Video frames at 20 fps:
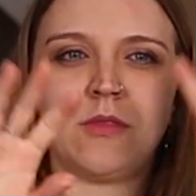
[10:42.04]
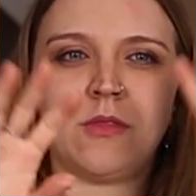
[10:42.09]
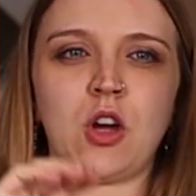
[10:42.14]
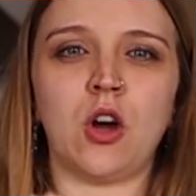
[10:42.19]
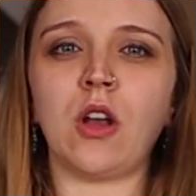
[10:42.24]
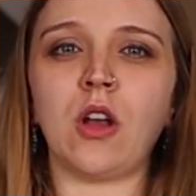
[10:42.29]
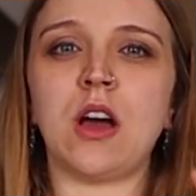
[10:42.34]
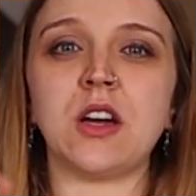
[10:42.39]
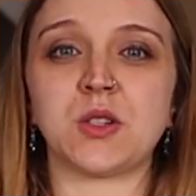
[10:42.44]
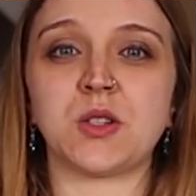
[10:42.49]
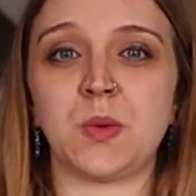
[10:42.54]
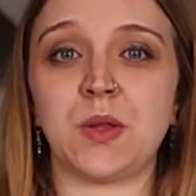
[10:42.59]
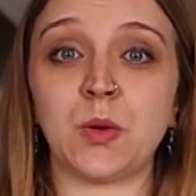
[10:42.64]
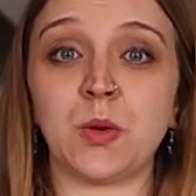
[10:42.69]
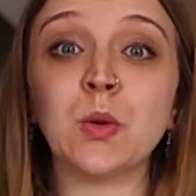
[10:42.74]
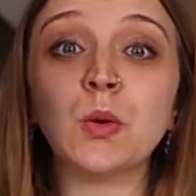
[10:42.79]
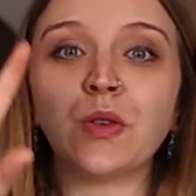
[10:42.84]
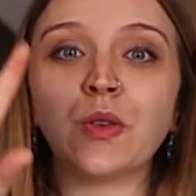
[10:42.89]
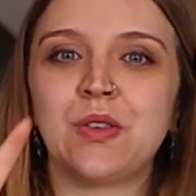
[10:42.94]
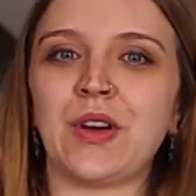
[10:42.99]
collage with
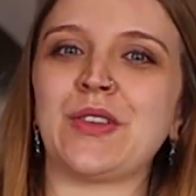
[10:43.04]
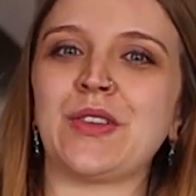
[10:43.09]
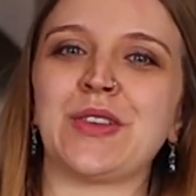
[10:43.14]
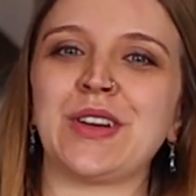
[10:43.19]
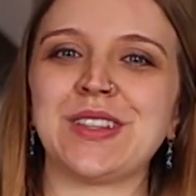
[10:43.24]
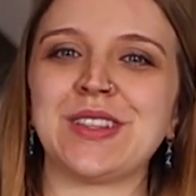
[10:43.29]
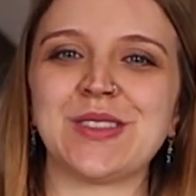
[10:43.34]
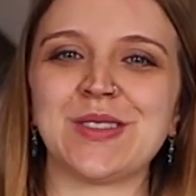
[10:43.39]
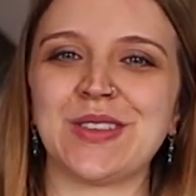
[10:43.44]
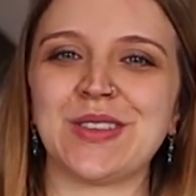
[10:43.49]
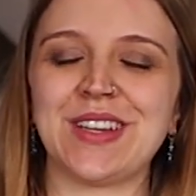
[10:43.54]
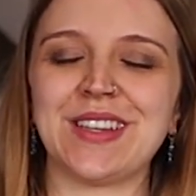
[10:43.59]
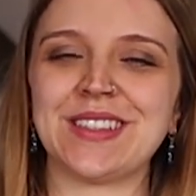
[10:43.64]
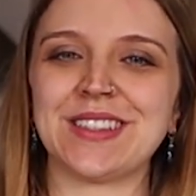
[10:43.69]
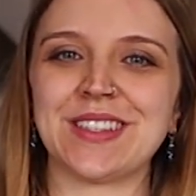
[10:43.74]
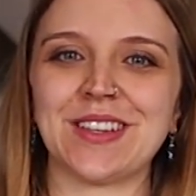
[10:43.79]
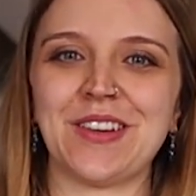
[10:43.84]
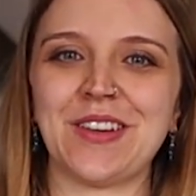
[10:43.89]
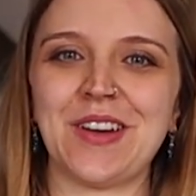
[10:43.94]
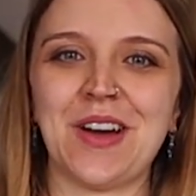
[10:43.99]
all of her friends on it,
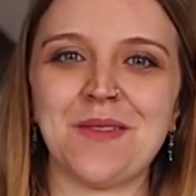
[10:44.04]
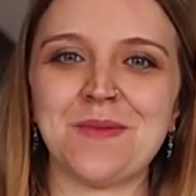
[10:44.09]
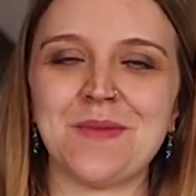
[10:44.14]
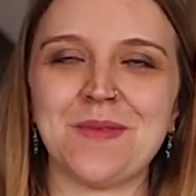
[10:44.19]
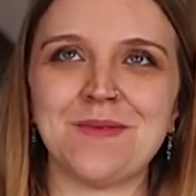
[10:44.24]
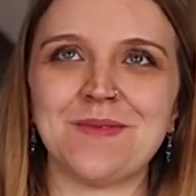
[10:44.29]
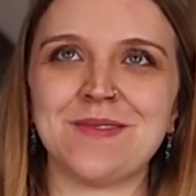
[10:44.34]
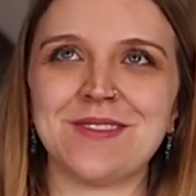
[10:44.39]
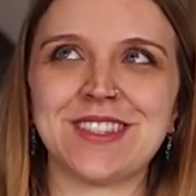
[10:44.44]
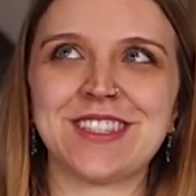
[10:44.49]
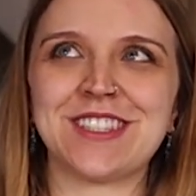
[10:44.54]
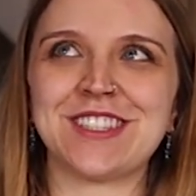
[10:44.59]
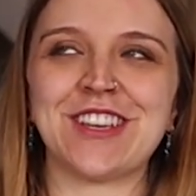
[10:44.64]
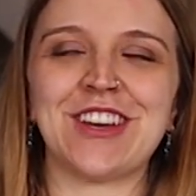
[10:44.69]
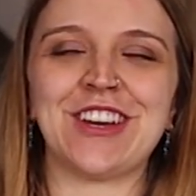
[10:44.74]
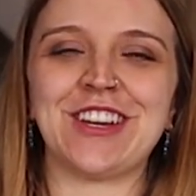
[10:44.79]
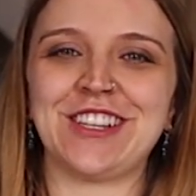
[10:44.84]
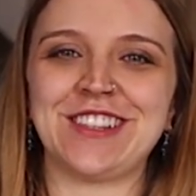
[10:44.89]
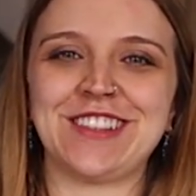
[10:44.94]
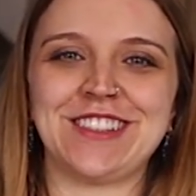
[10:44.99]
so I'm
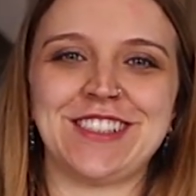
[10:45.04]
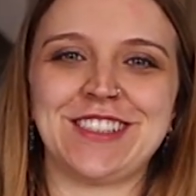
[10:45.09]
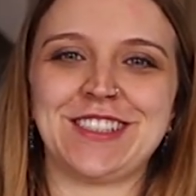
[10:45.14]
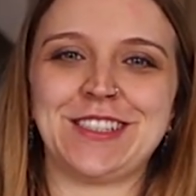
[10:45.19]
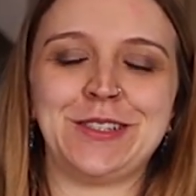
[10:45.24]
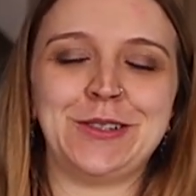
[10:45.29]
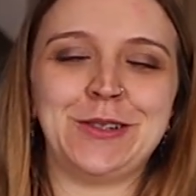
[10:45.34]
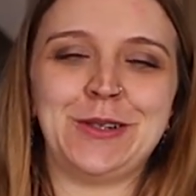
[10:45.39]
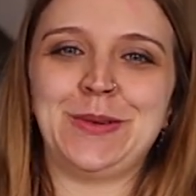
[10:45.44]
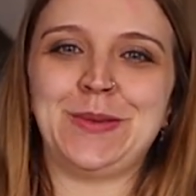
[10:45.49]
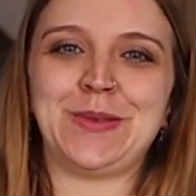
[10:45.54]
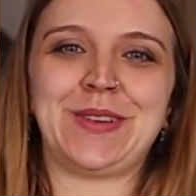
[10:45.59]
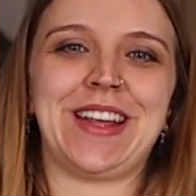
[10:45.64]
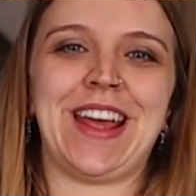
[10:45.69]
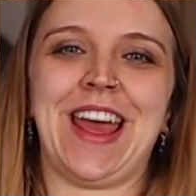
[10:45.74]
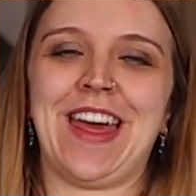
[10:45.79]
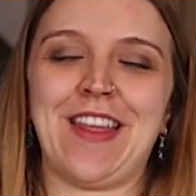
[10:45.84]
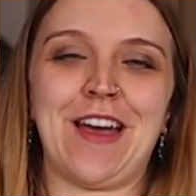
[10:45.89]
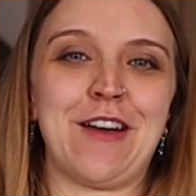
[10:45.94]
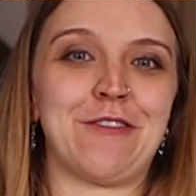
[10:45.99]
certain that she'll
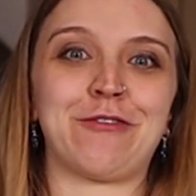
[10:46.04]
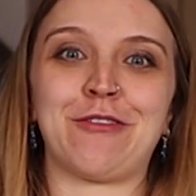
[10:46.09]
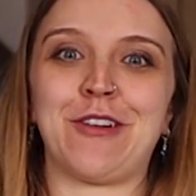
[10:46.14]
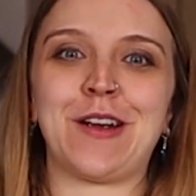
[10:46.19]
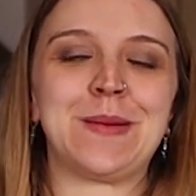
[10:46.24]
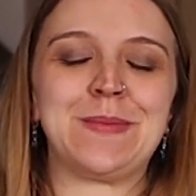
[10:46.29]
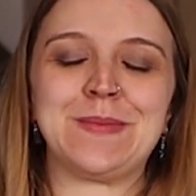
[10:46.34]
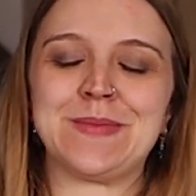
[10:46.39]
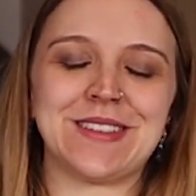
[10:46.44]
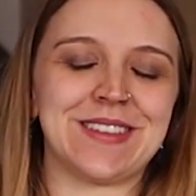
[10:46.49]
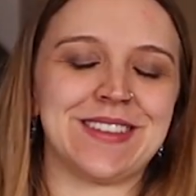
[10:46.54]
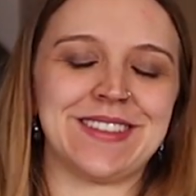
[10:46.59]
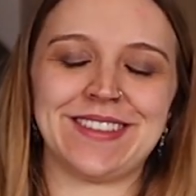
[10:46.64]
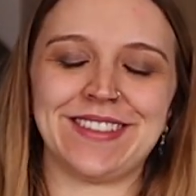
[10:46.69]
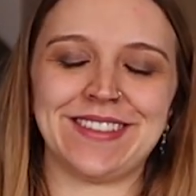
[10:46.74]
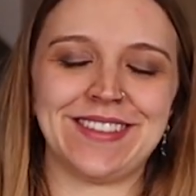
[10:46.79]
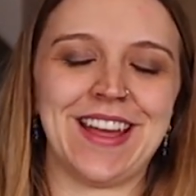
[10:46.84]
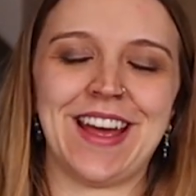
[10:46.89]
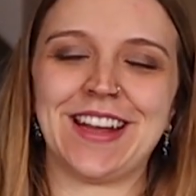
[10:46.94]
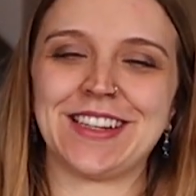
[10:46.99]
get that framed,
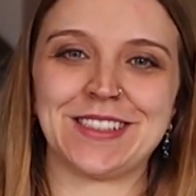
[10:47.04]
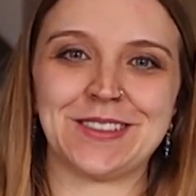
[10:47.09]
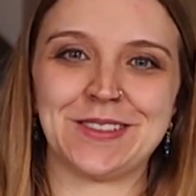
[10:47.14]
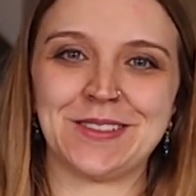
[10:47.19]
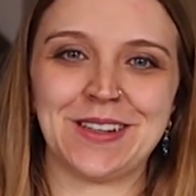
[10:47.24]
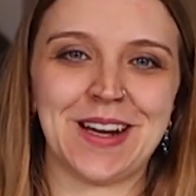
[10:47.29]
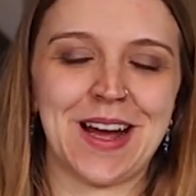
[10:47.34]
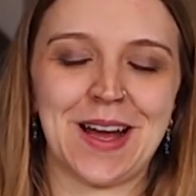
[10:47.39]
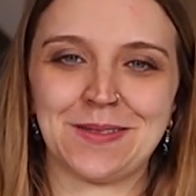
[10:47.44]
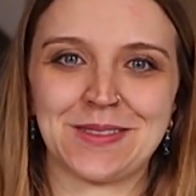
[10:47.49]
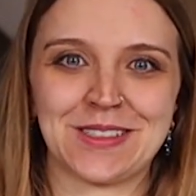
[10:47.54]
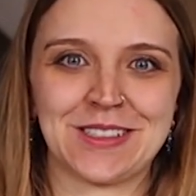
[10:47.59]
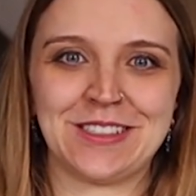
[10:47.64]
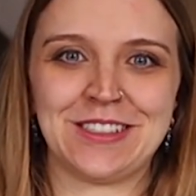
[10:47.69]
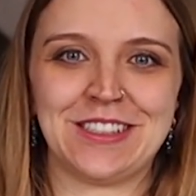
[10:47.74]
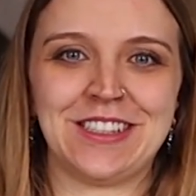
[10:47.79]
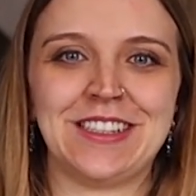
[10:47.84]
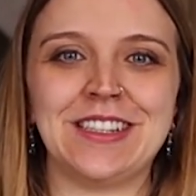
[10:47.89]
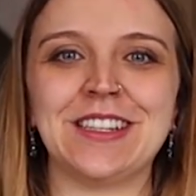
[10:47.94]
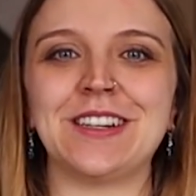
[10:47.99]
and yeah, she'll
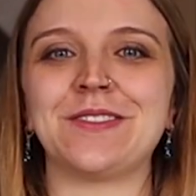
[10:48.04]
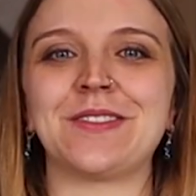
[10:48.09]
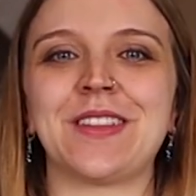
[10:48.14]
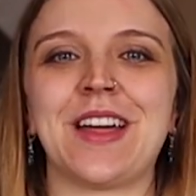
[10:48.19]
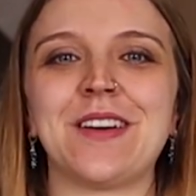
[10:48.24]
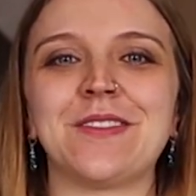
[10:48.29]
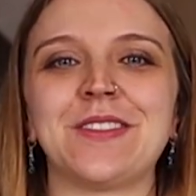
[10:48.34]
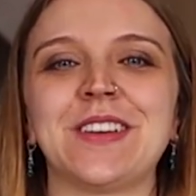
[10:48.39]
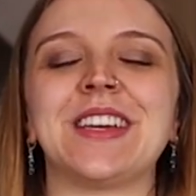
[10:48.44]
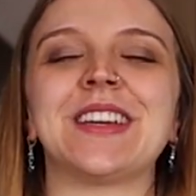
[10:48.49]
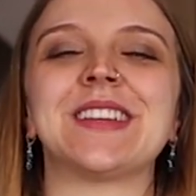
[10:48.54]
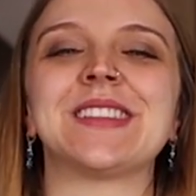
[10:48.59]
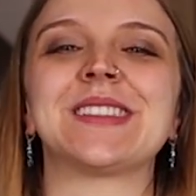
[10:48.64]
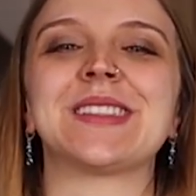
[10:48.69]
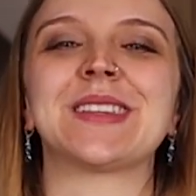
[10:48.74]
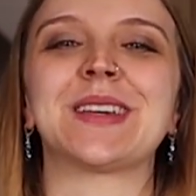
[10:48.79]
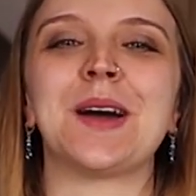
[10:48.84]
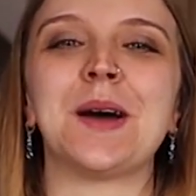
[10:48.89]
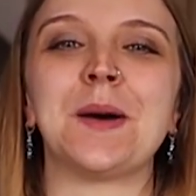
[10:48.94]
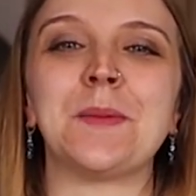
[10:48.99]
absolutely love that for years
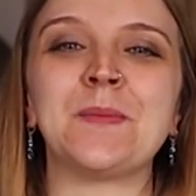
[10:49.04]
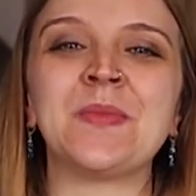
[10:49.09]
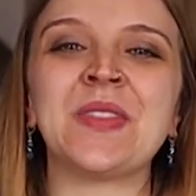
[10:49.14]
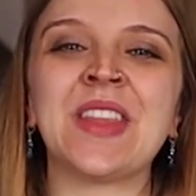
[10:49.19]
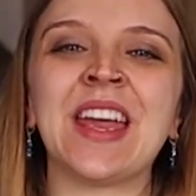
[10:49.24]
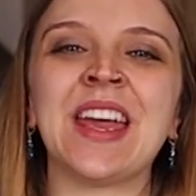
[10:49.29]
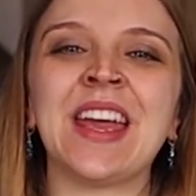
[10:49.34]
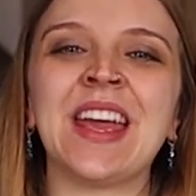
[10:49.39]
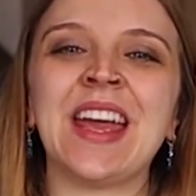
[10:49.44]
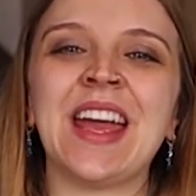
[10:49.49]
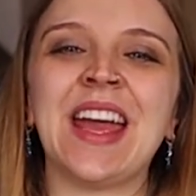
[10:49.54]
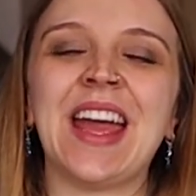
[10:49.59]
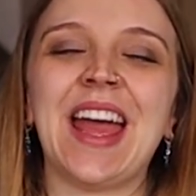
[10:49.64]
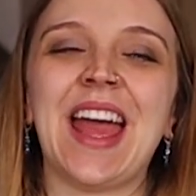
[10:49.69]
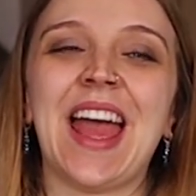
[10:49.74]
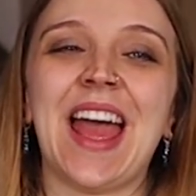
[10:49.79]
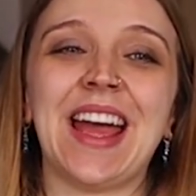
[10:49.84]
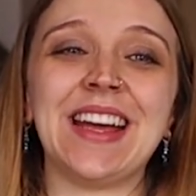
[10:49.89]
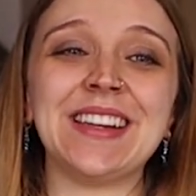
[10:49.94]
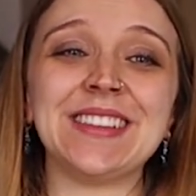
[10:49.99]
to come.
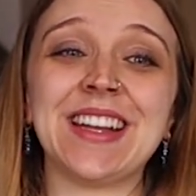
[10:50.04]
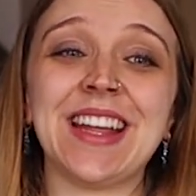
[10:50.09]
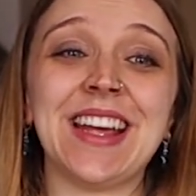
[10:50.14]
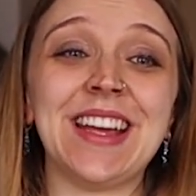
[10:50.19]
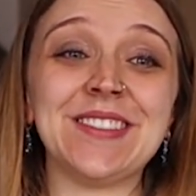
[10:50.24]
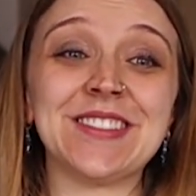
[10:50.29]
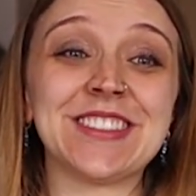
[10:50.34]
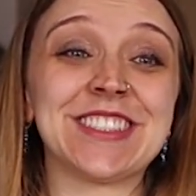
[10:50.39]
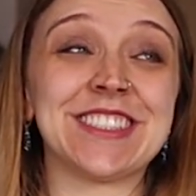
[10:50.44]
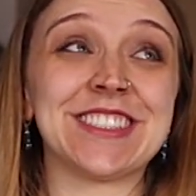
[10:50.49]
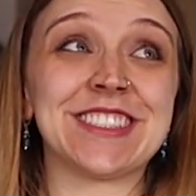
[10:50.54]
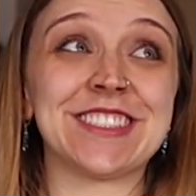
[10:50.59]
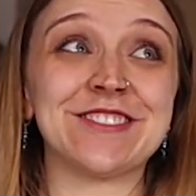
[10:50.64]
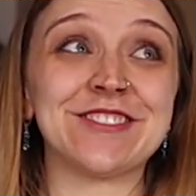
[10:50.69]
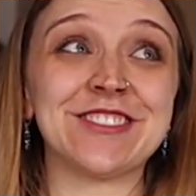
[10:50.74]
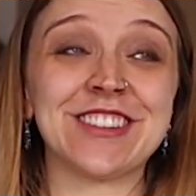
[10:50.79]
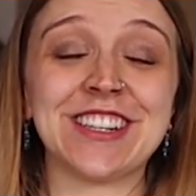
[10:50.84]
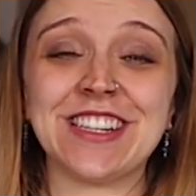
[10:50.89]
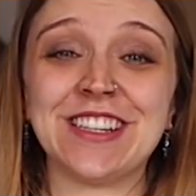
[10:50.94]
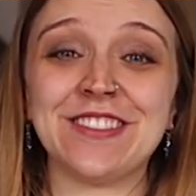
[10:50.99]
And it was just
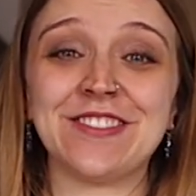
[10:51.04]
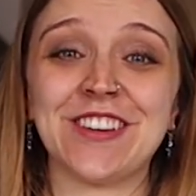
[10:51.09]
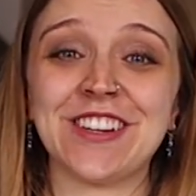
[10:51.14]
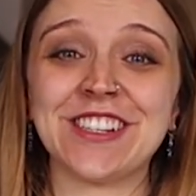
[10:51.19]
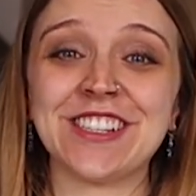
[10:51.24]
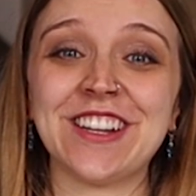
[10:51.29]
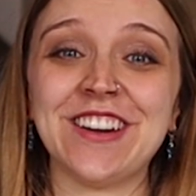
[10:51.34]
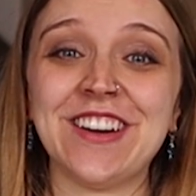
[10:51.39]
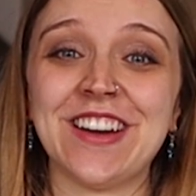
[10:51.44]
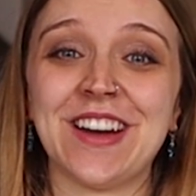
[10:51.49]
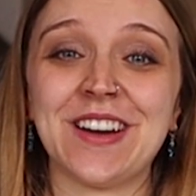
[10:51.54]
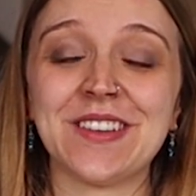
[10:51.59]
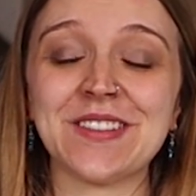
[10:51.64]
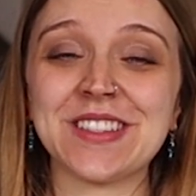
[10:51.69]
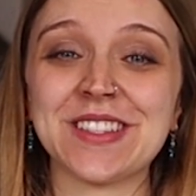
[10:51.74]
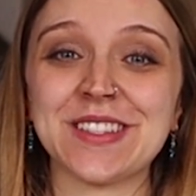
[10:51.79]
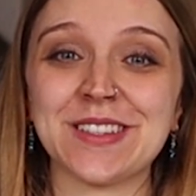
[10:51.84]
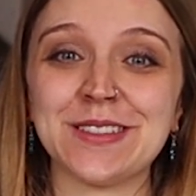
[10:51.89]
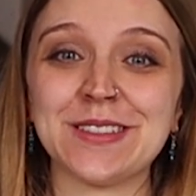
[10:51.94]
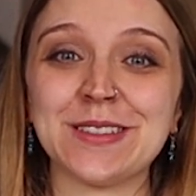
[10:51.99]
a really fun night. I
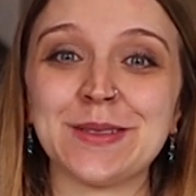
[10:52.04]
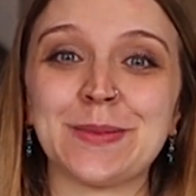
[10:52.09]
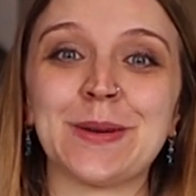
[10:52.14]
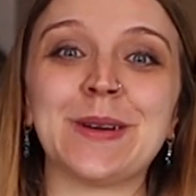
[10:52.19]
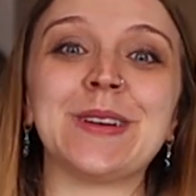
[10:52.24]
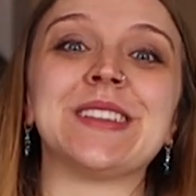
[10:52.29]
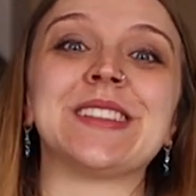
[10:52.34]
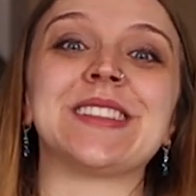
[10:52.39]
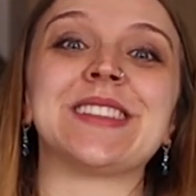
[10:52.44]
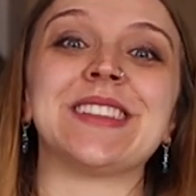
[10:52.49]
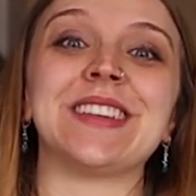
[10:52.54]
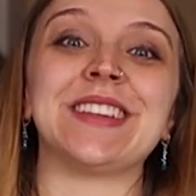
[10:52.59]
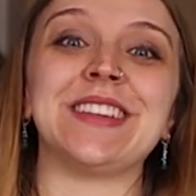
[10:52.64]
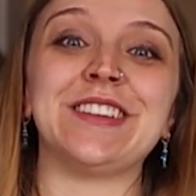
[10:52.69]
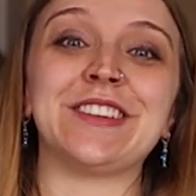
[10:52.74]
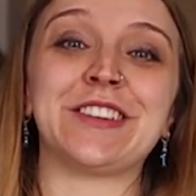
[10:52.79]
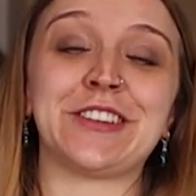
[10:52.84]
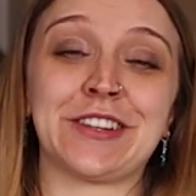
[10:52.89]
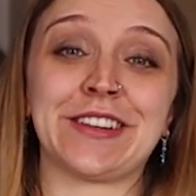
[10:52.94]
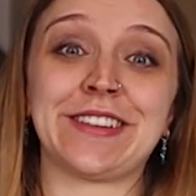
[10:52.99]
was so surprised that
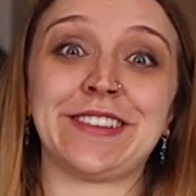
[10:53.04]
you